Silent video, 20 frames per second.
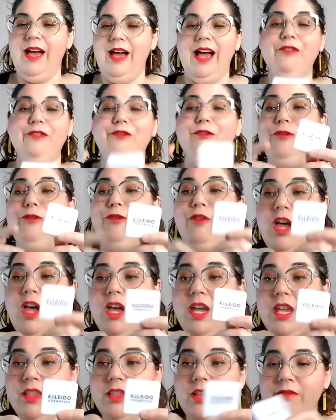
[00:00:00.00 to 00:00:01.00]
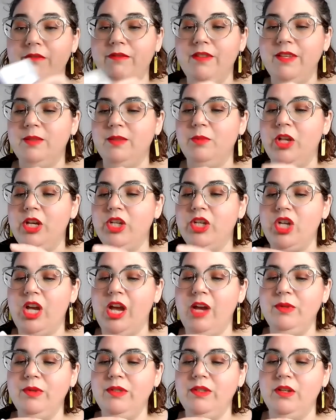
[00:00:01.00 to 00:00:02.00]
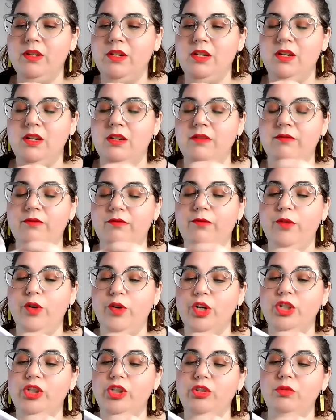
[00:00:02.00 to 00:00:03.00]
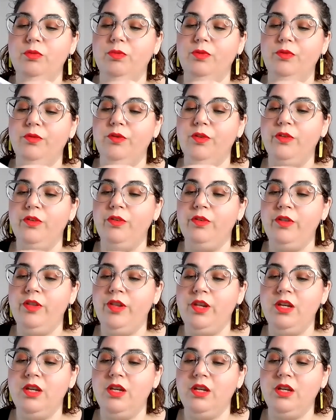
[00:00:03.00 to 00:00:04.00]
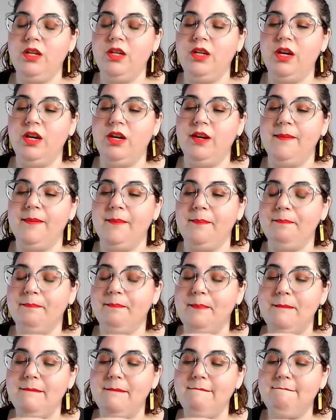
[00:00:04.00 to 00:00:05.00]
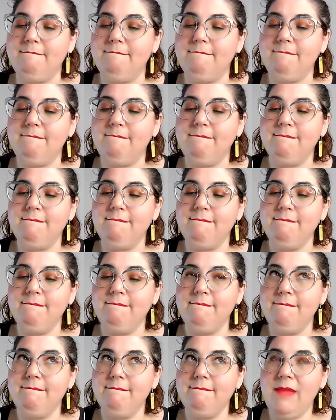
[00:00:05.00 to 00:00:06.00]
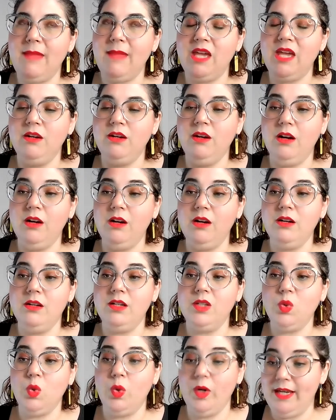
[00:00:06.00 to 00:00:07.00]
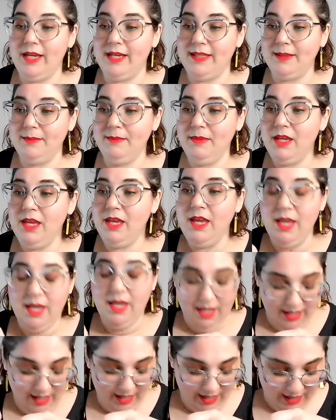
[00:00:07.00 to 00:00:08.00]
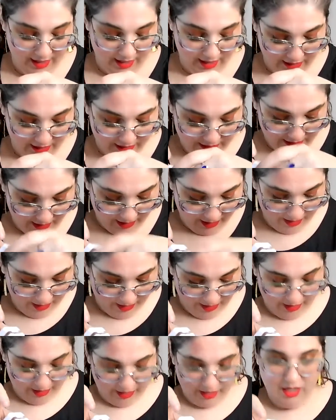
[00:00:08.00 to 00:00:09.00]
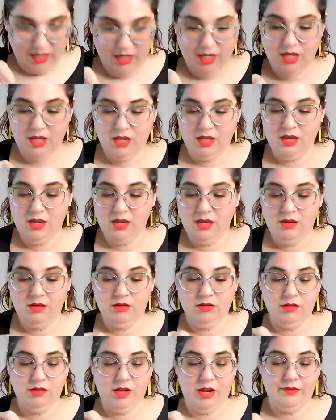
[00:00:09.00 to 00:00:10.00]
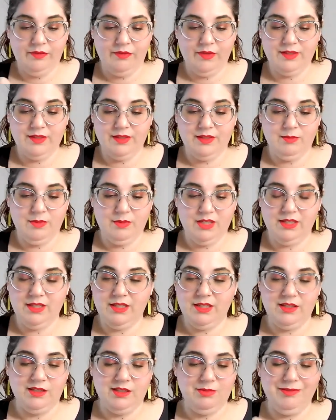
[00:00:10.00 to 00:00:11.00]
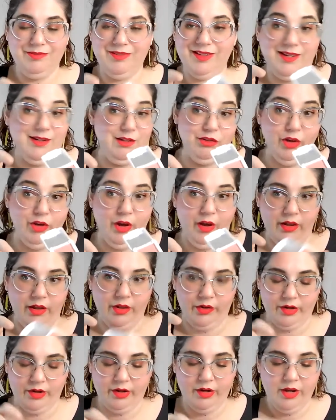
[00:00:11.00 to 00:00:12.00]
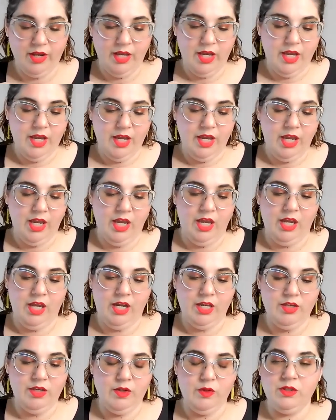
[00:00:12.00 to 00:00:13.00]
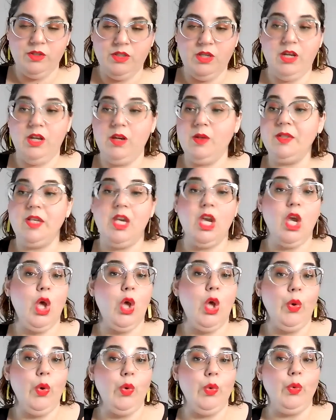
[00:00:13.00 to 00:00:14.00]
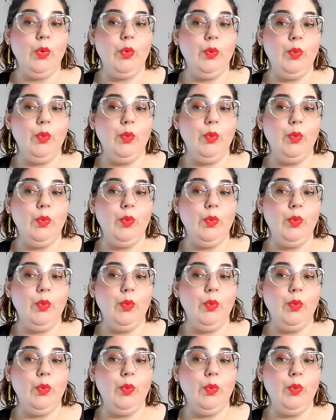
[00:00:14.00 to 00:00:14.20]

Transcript: I fucking love this blush. I was looking for a dupe for the um, NARS Orgasm and I got this. Somebody sent it to me for like a dollar, and I used it, and I was like, oh,